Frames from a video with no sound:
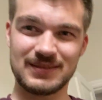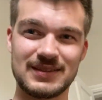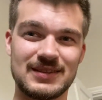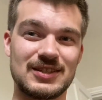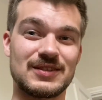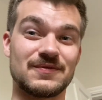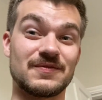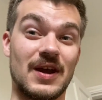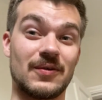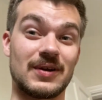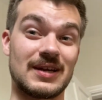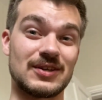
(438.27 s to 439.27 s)
She's
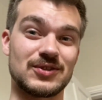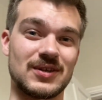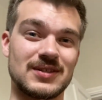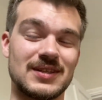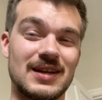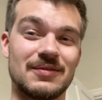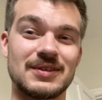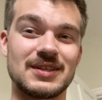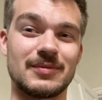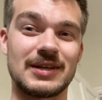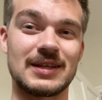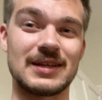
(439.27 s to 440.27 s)
very interested every
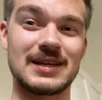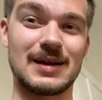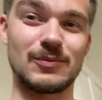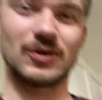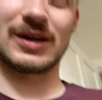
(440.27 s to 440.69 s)
time I get the camera